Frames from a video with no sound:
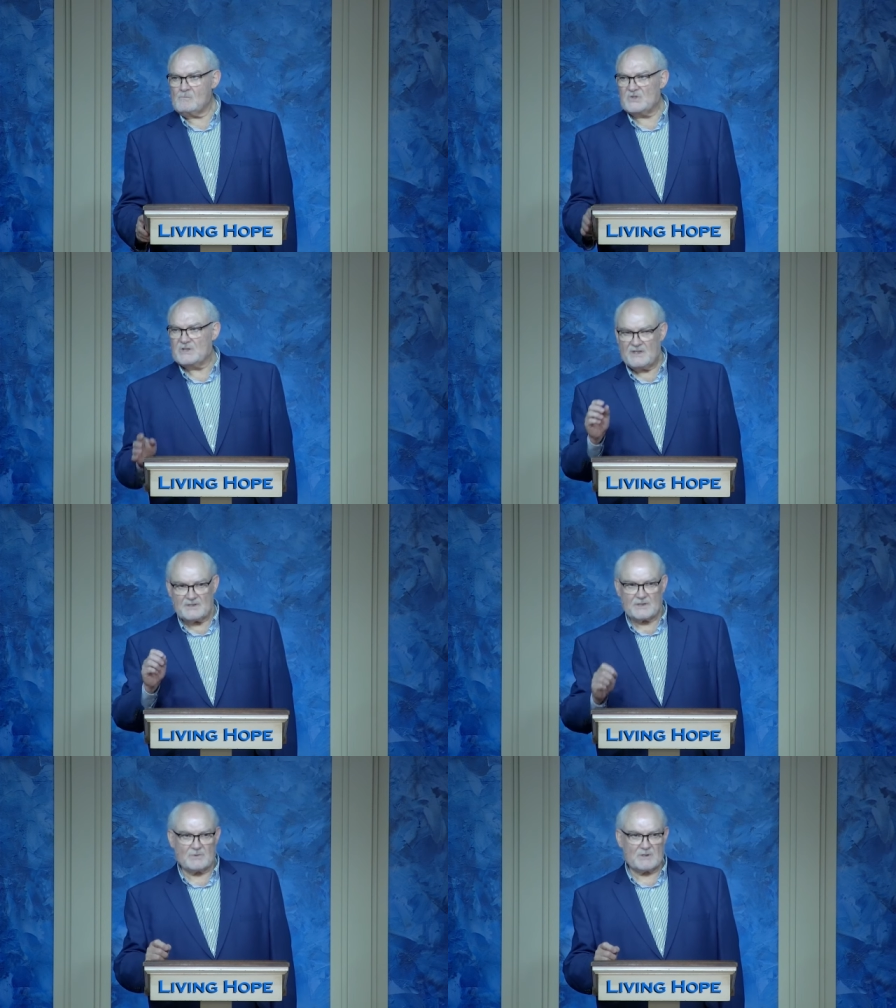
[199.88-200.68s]

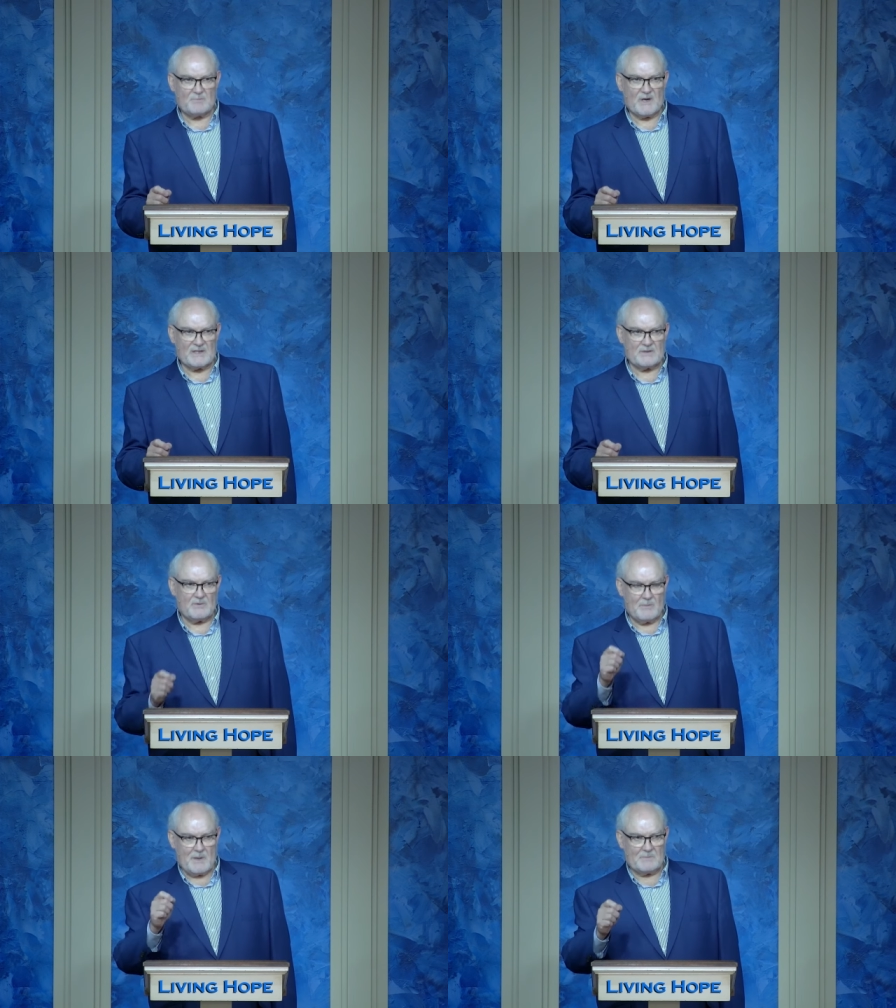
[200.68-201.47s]
Jesus was present.
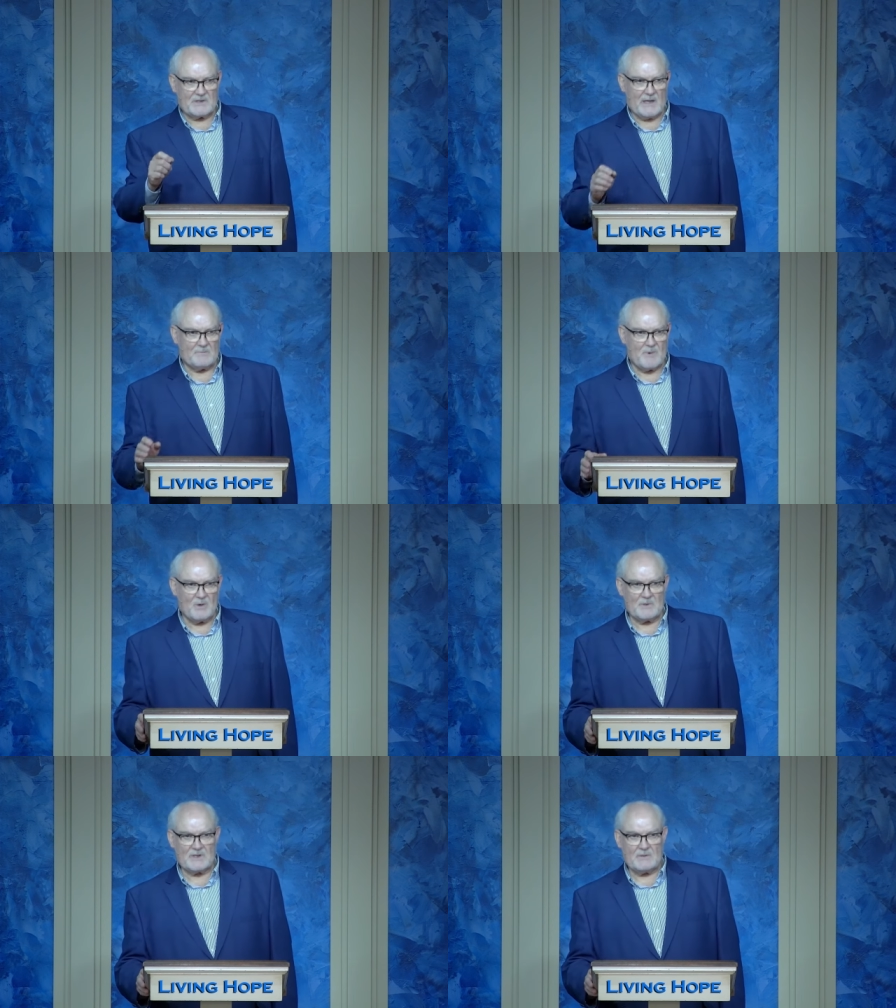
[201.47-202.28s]
Remember, at that
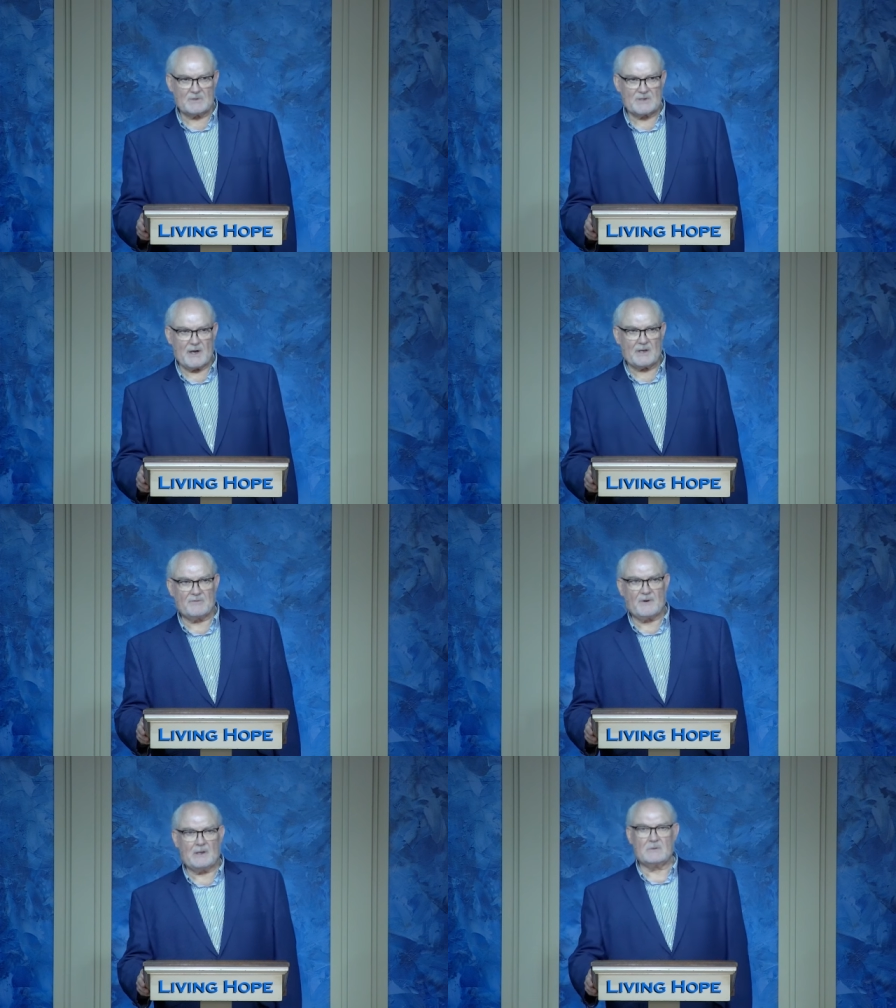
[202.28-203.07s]
moment, he was not a
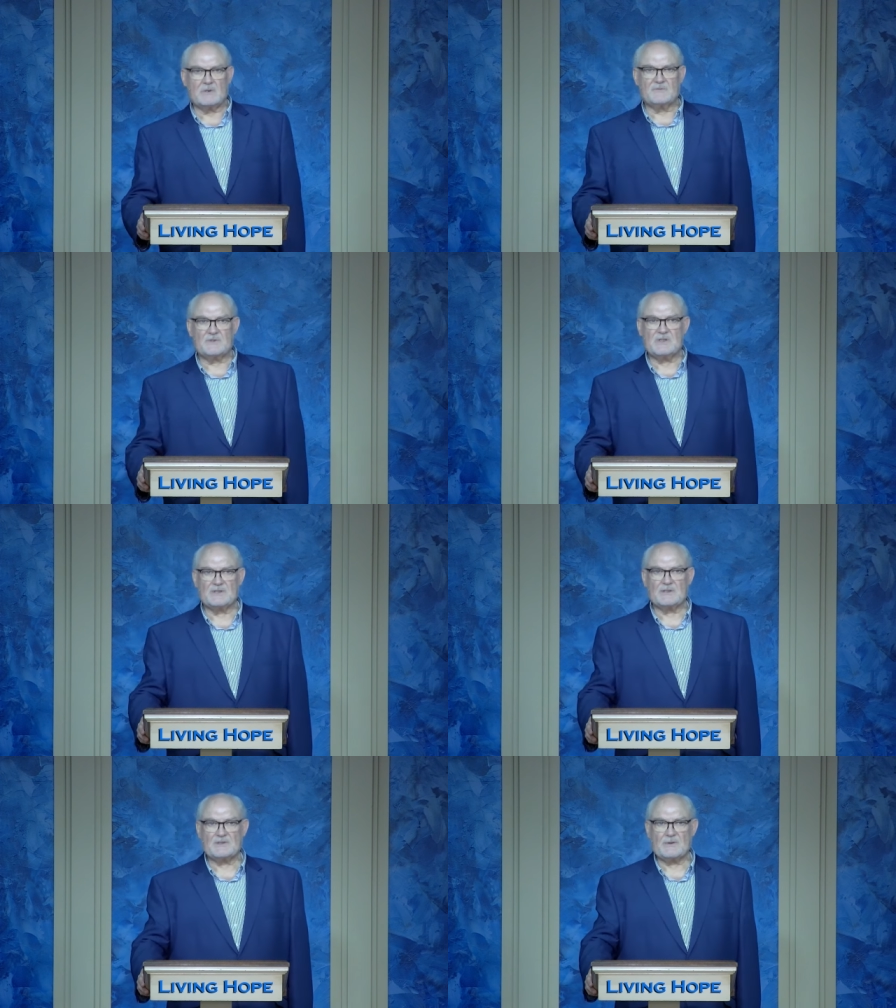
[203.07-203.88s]
follower of
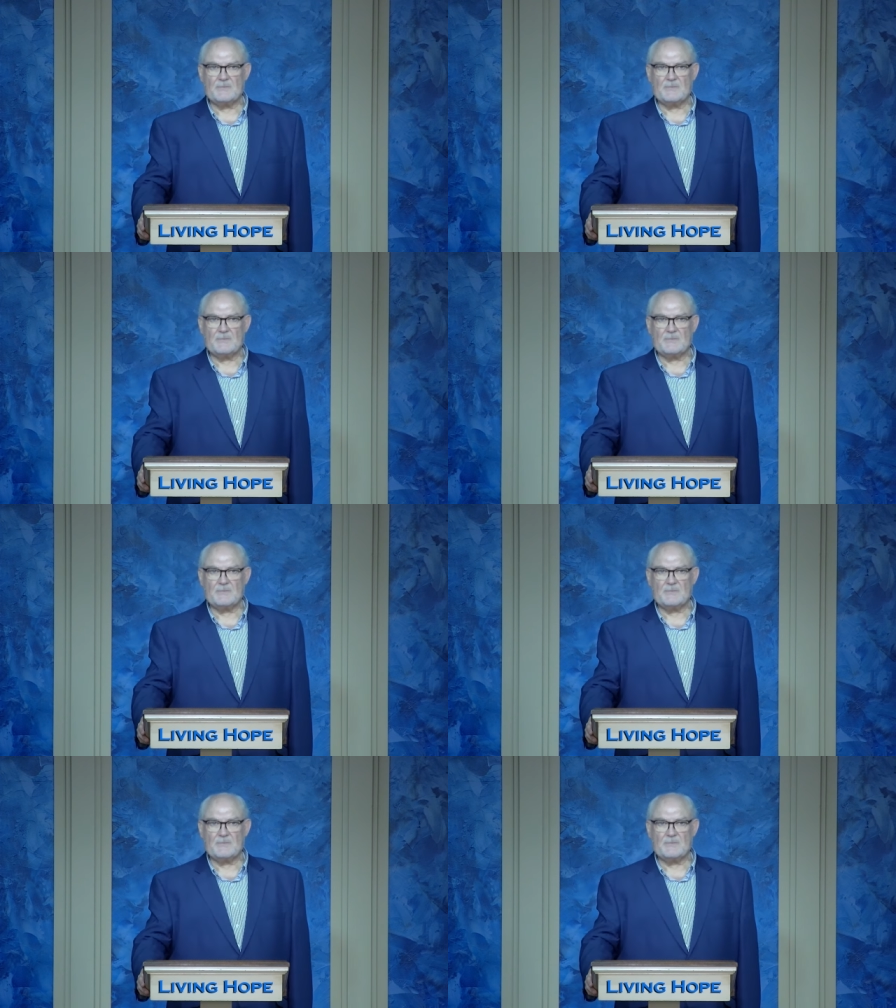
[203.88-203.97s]
Jesus.